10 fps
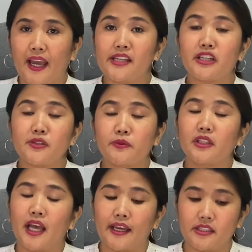just would
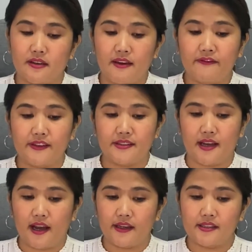like to
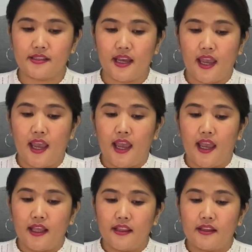emphasize
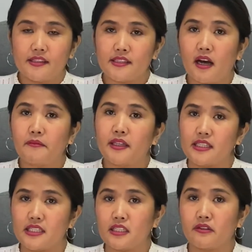some
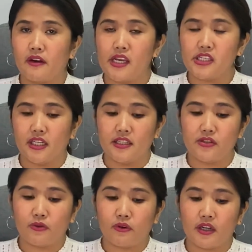
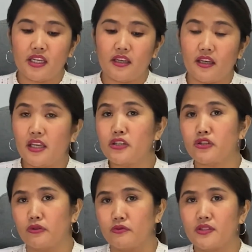considerations or
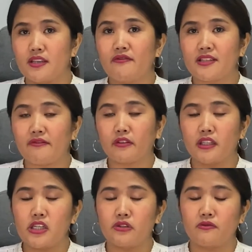
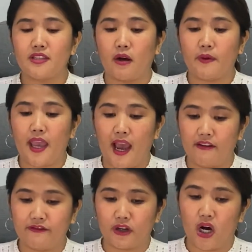several issues that we
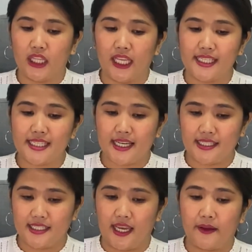have for online
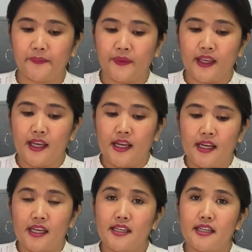testing.
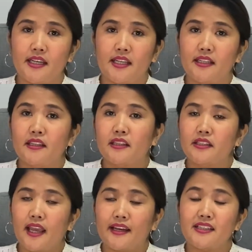And
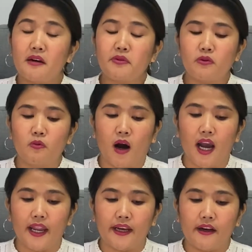number
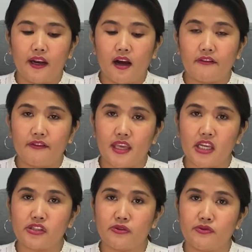one of
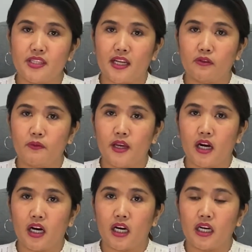the issues that we
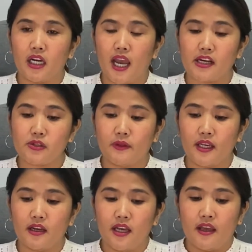are actually